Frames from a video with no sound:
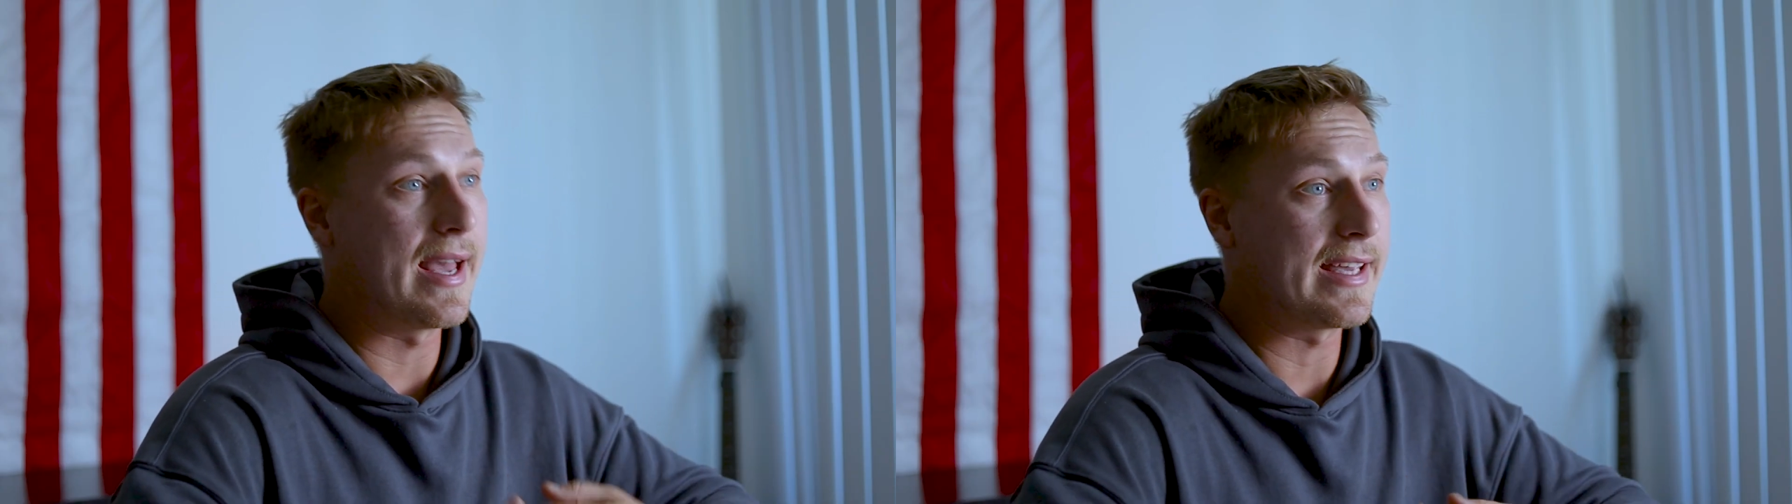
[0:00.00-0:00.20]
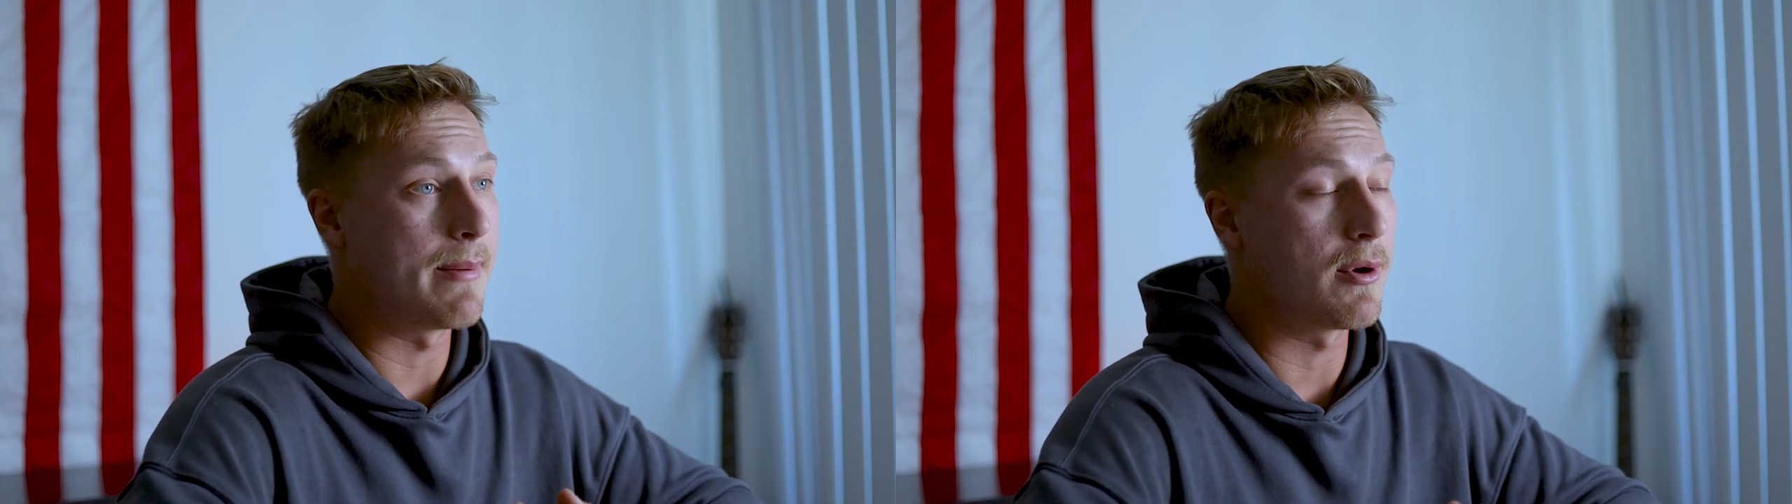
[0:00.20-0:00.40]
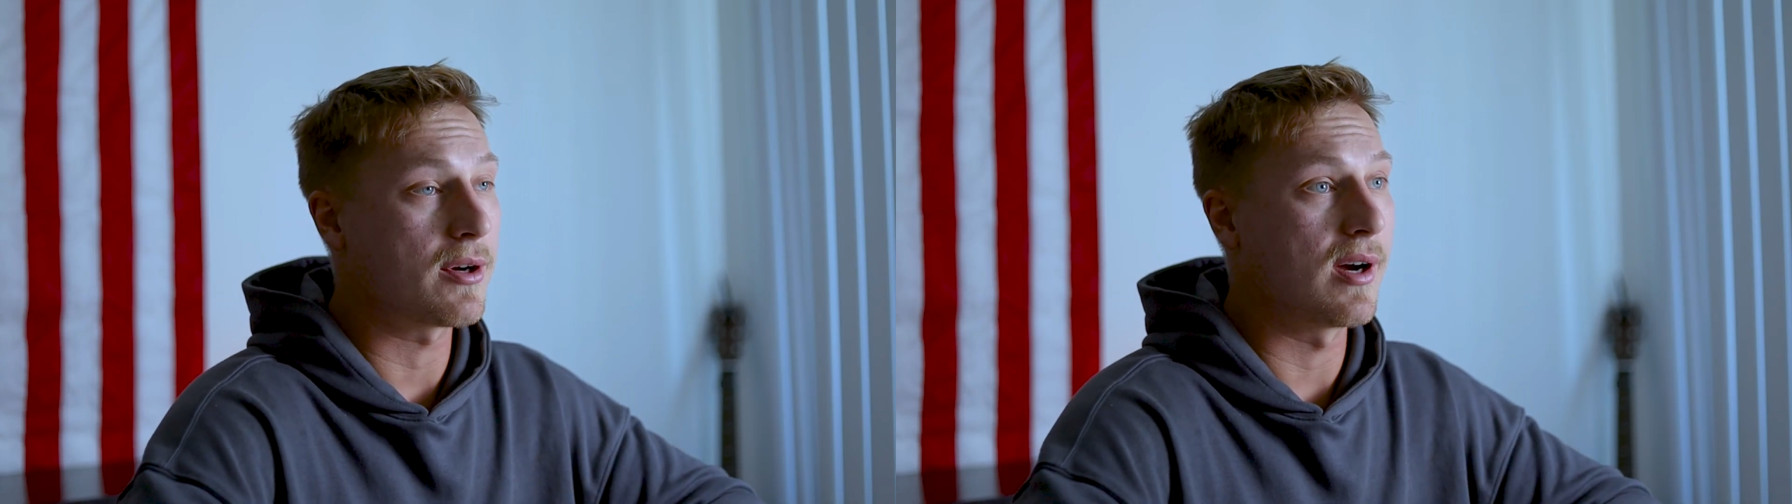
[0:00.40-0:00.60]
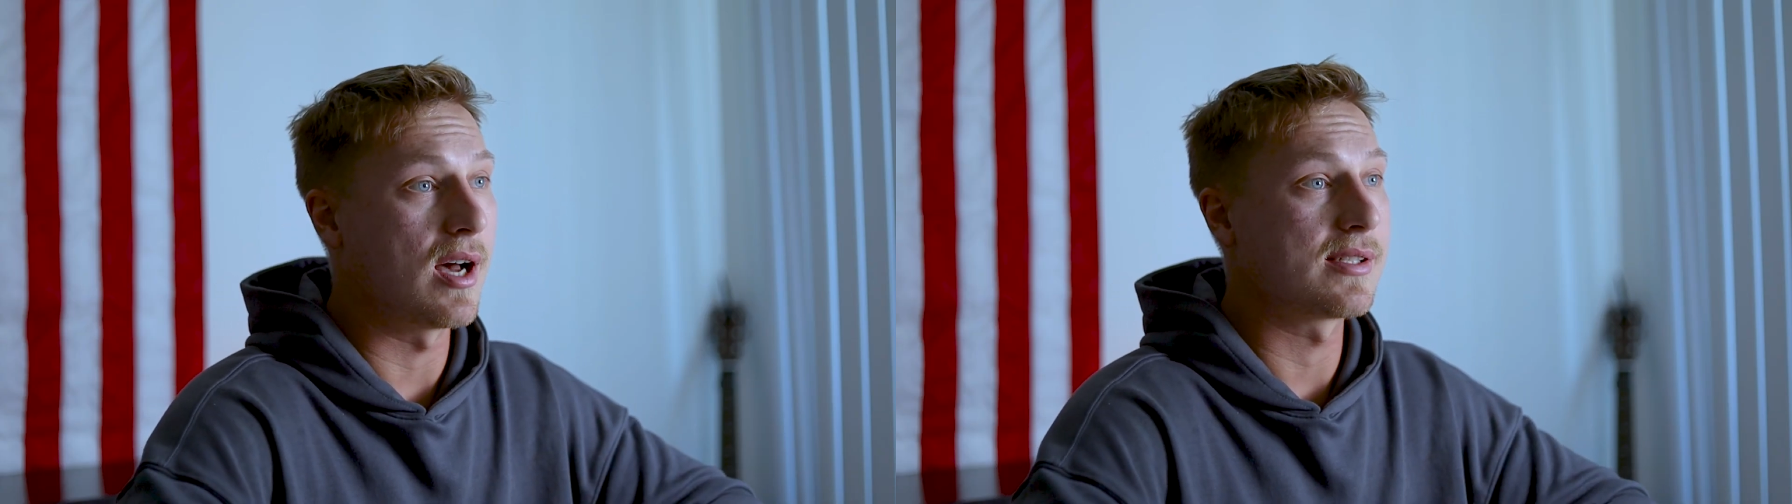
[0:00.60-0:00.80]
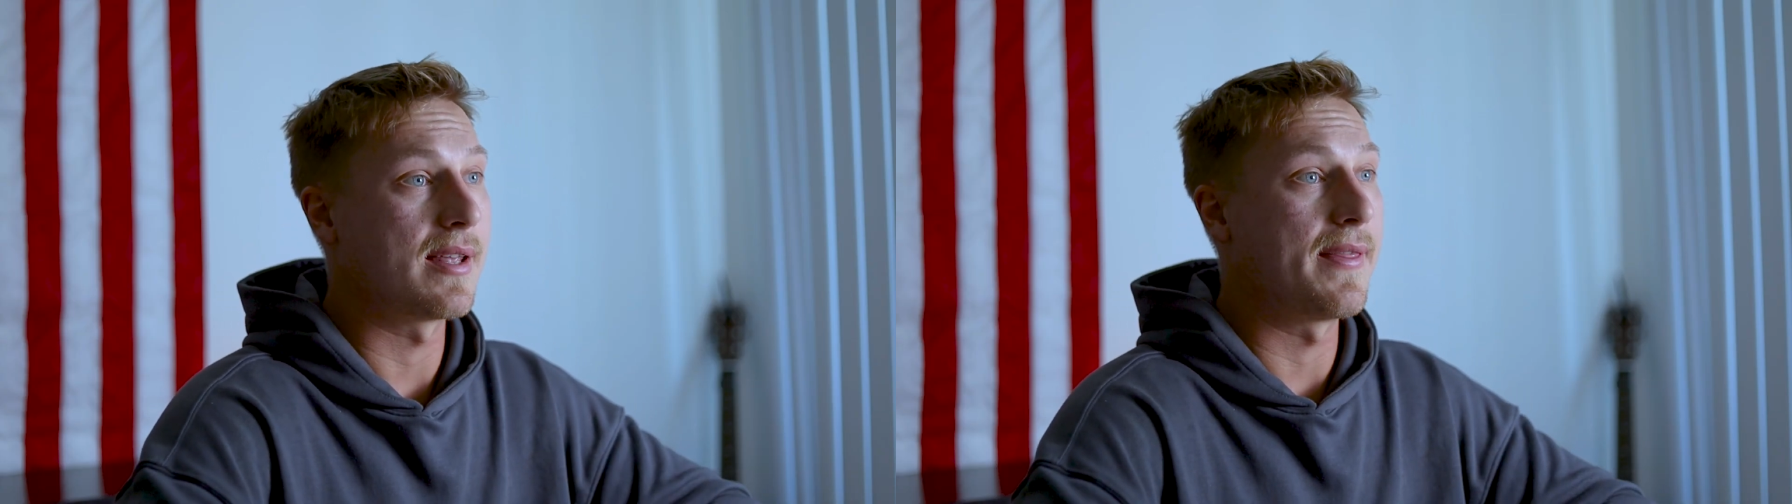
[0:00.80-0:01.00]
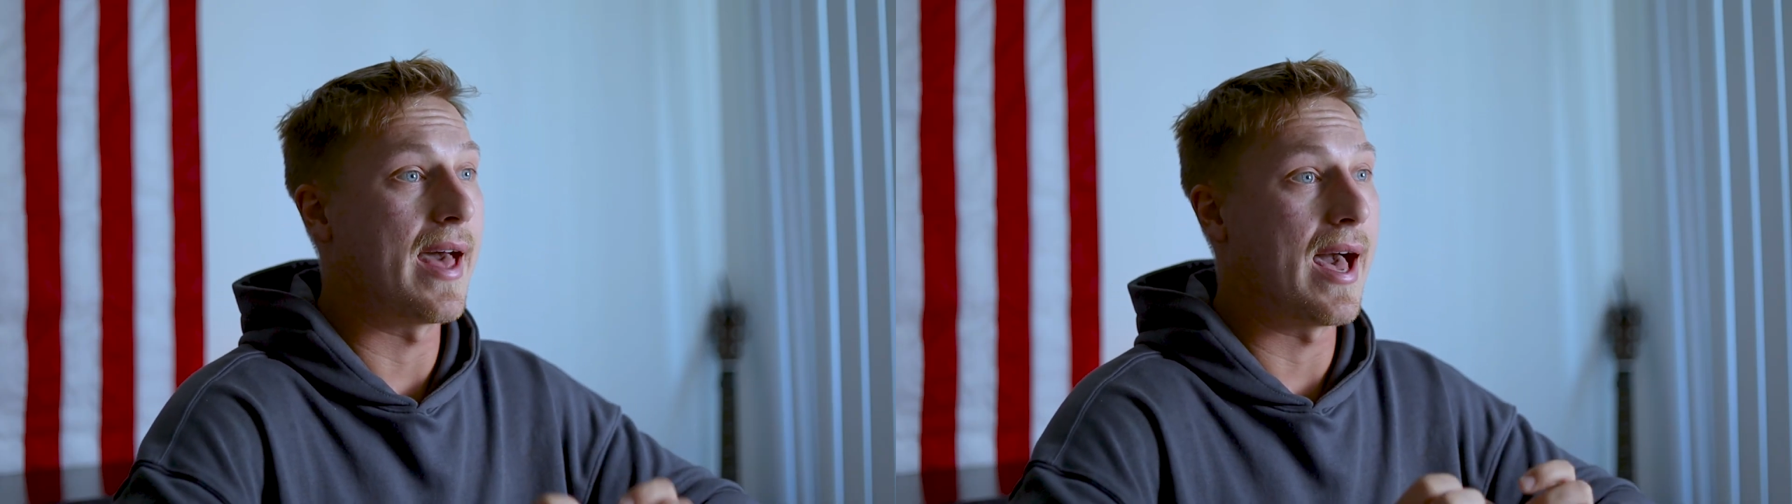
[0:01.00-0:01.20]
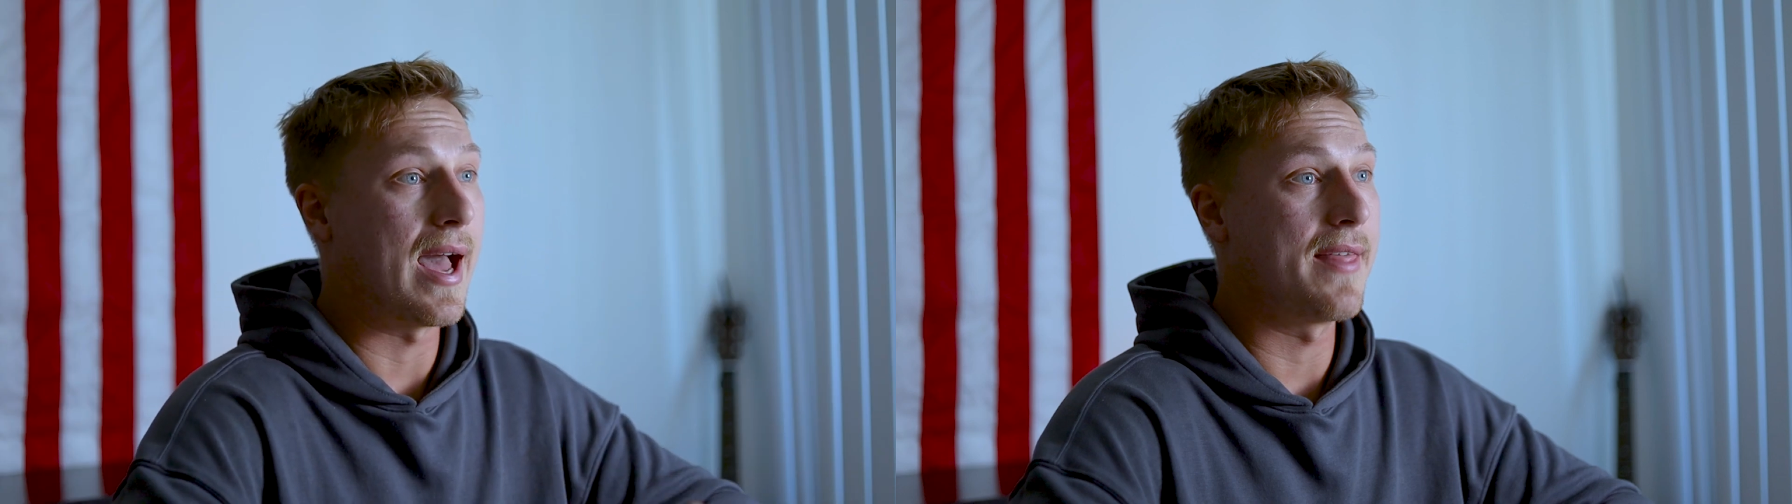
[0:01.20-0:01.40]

I came across that